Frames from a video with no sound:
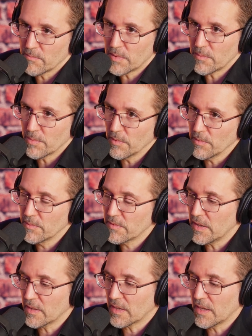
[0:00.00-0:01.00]
people
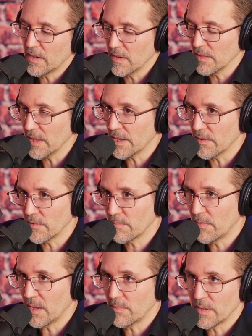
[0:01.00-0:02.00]
getting a letter,
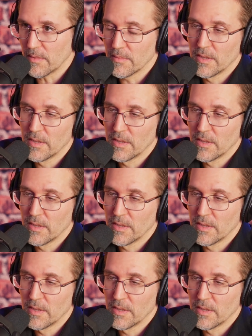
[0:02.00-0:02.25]
maybe